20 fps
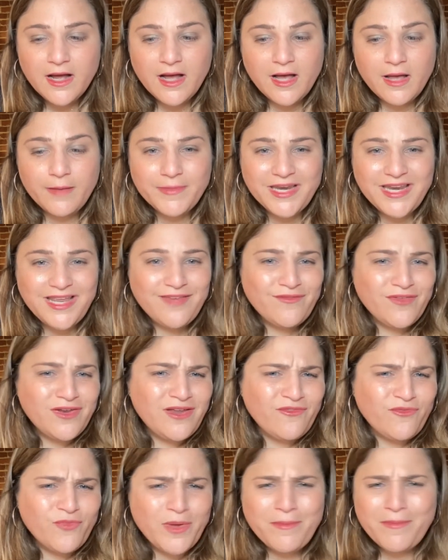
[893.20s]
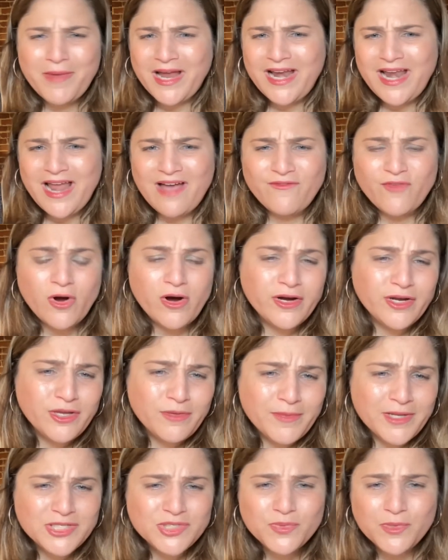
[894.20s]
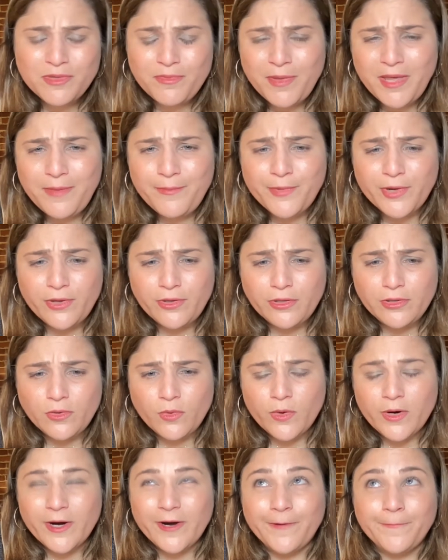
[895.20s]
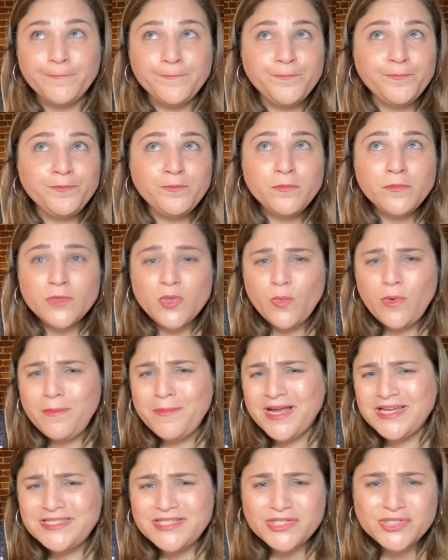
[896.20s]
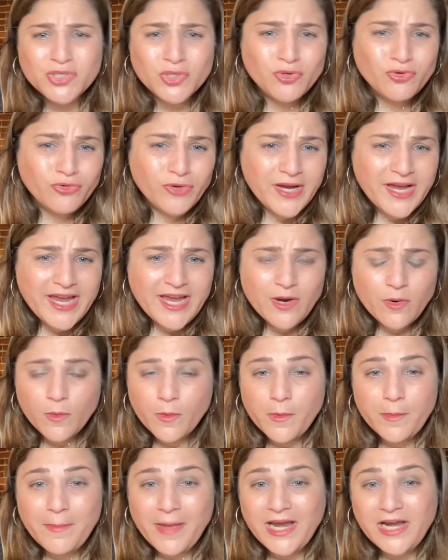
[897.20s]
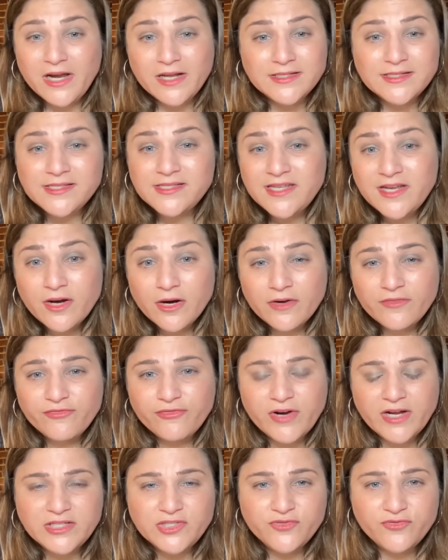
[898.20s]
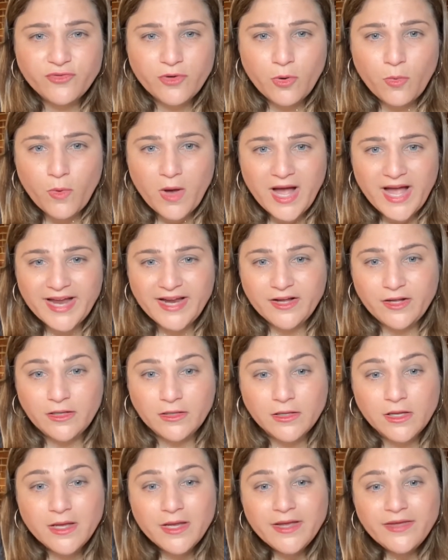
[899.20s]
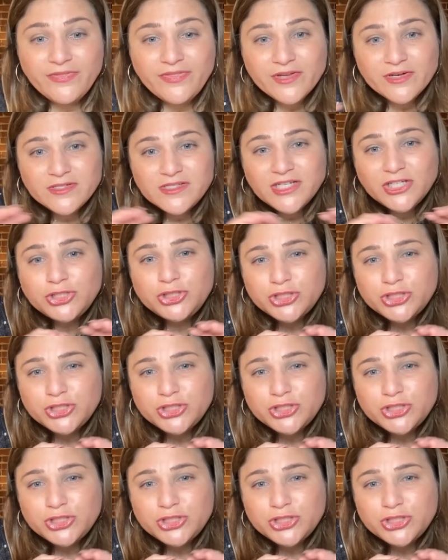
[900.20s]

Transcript: And even if we might have arguments with people or we might disagree or we might not see our friends for a while, there's a